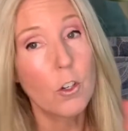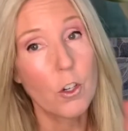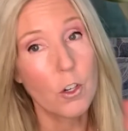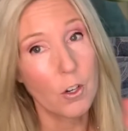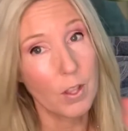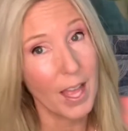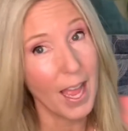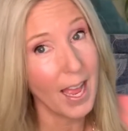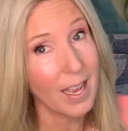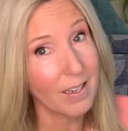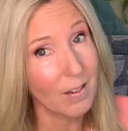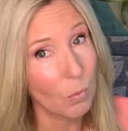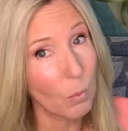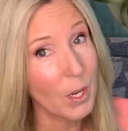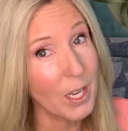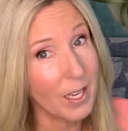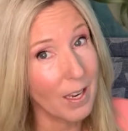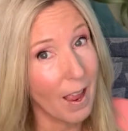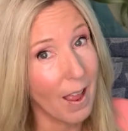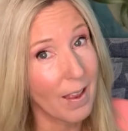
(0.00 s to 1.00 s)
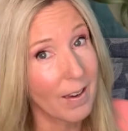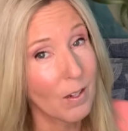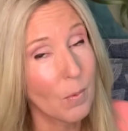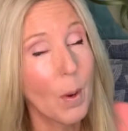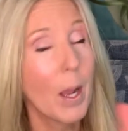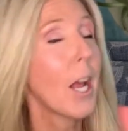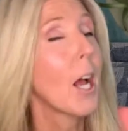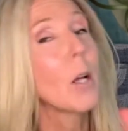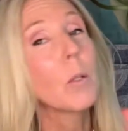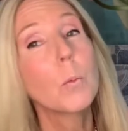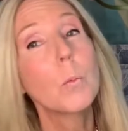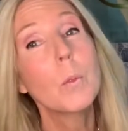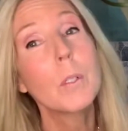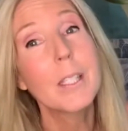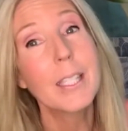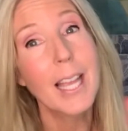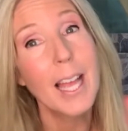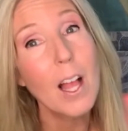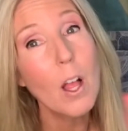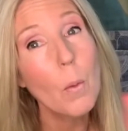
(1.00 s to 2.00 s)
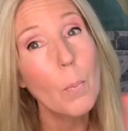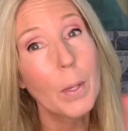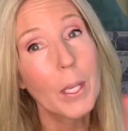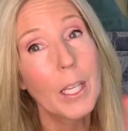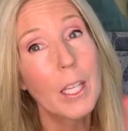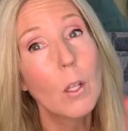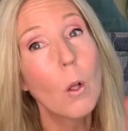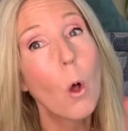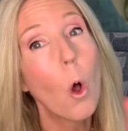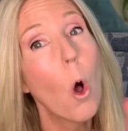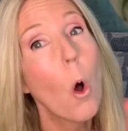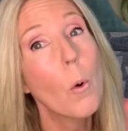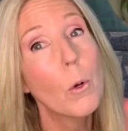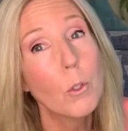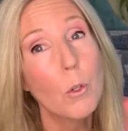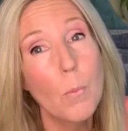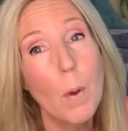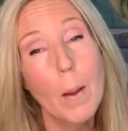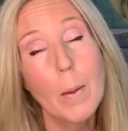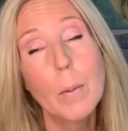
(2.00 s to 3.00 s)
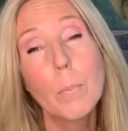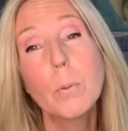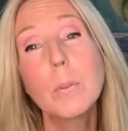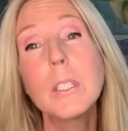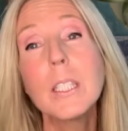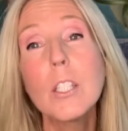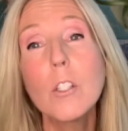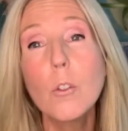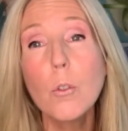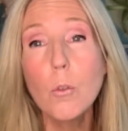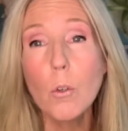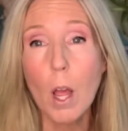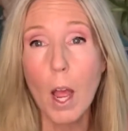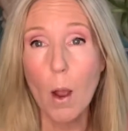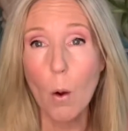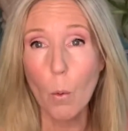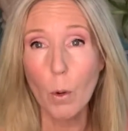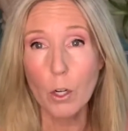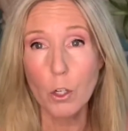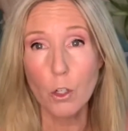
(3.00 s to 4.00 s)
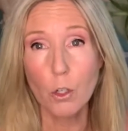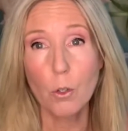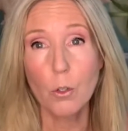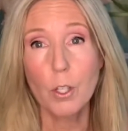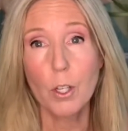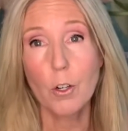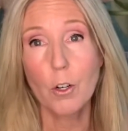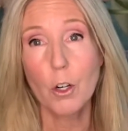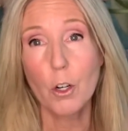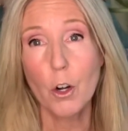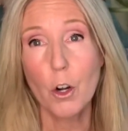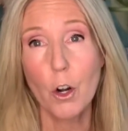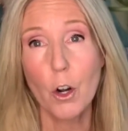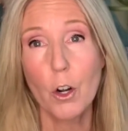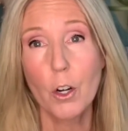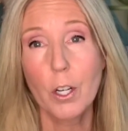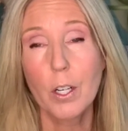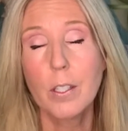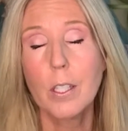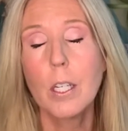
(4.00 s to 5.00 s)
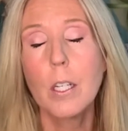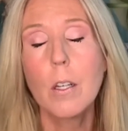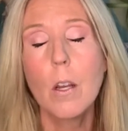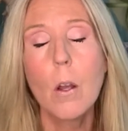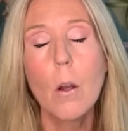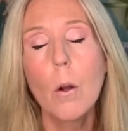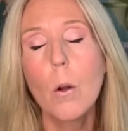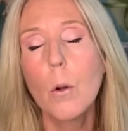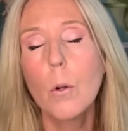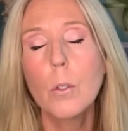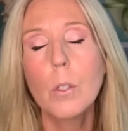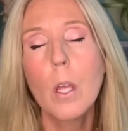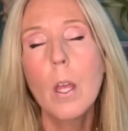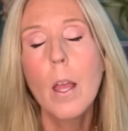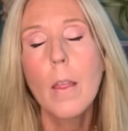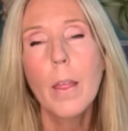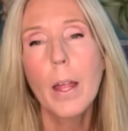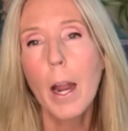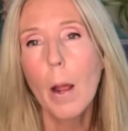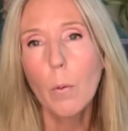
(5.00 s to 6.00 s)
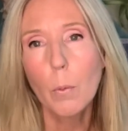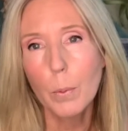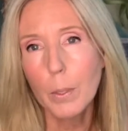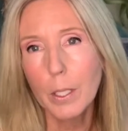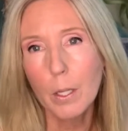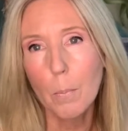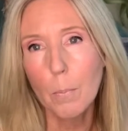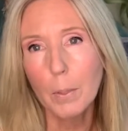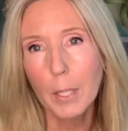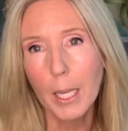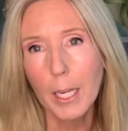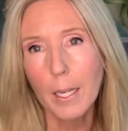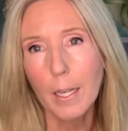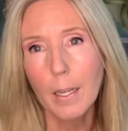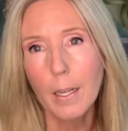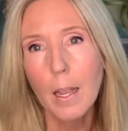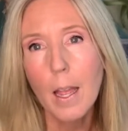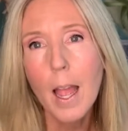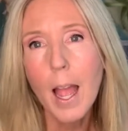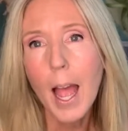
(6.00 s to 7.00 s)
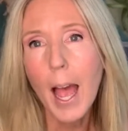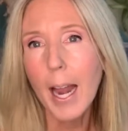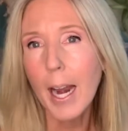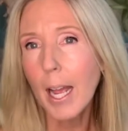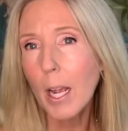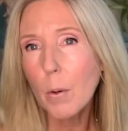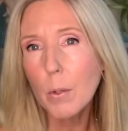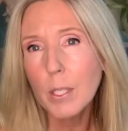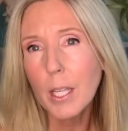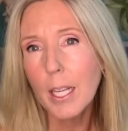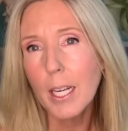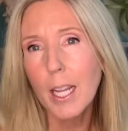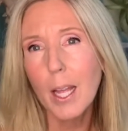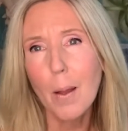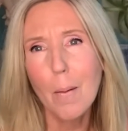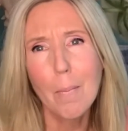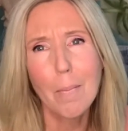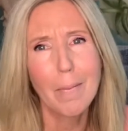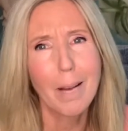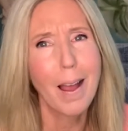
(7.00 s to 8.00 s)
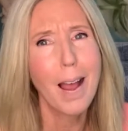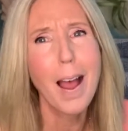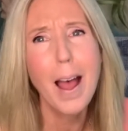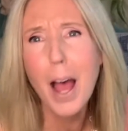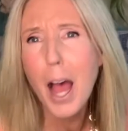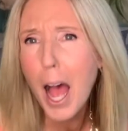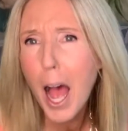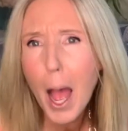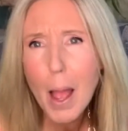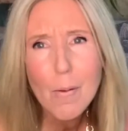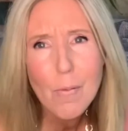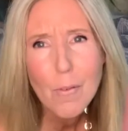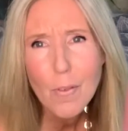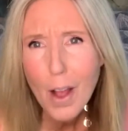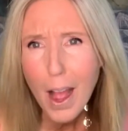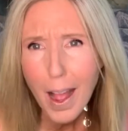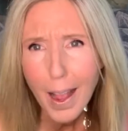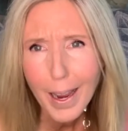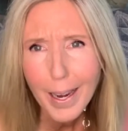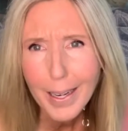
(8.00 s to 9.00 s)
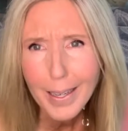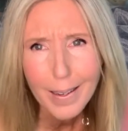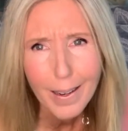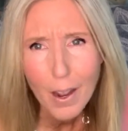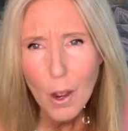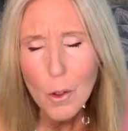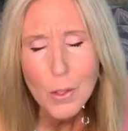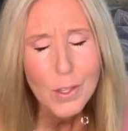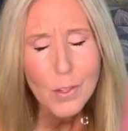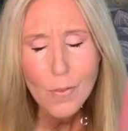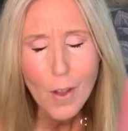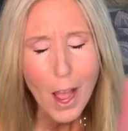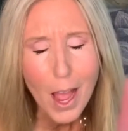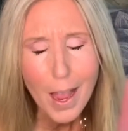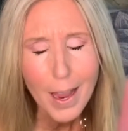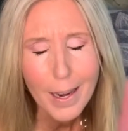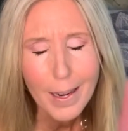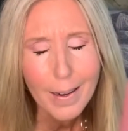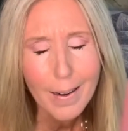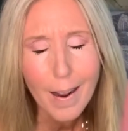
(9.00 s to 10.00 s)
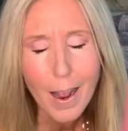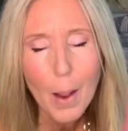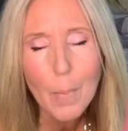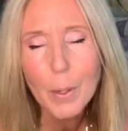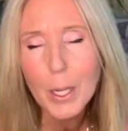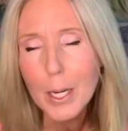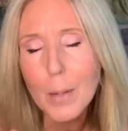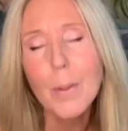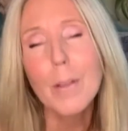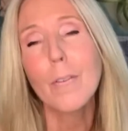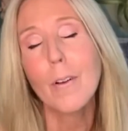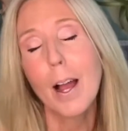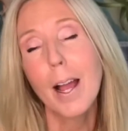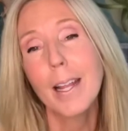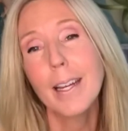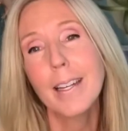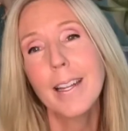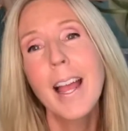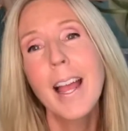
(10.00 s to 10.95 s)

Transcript: that weekend, my husband will tell me, he'll always remind me, please do not wear shoes that are gonna hurt, because he knows that I will be complaining. And I always say to him, ah, I'm fine, it's fine, I'm gonna be fine.